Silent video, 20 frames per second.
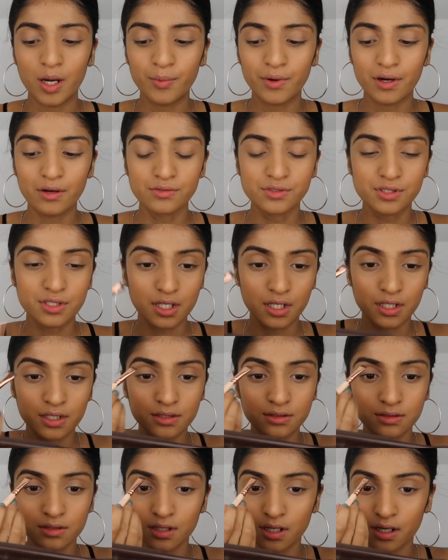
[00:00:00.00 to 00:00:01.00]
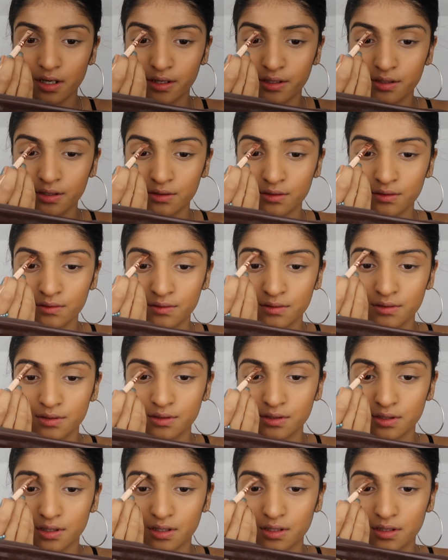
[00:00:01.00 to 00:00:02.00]
eyebrow done, kind of.
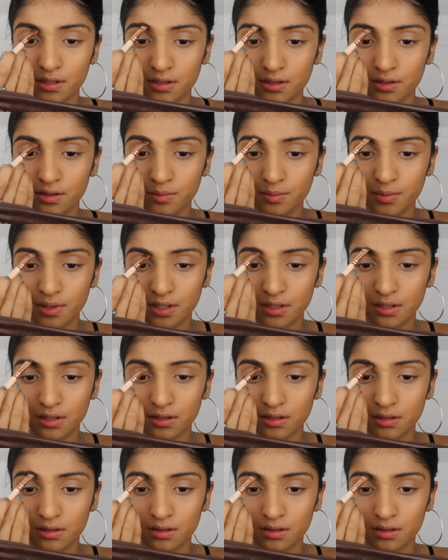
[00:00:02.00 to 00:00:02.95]
Just add a little bit.